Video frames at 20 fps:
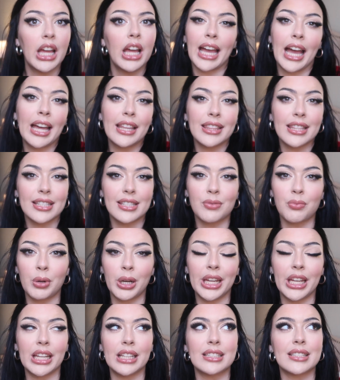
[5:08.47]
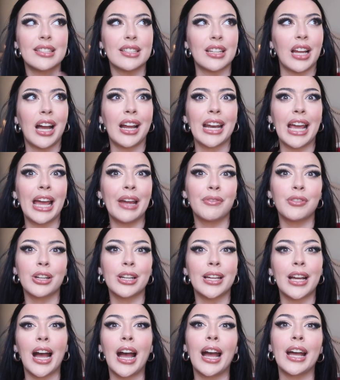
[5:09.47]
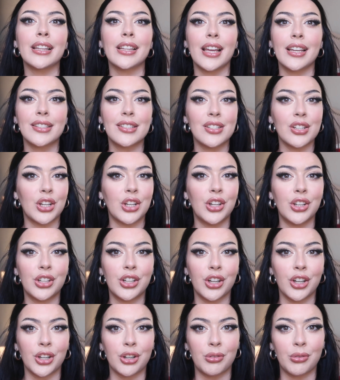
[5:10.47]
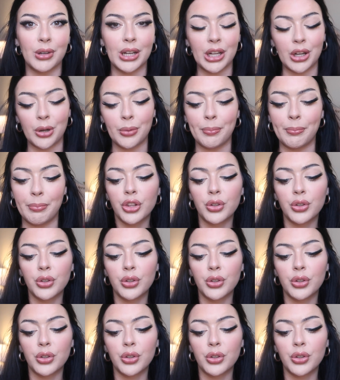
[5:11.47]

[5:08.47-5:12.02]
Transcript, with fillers: Again, this wouldn't, not every guy likes to cook or grill.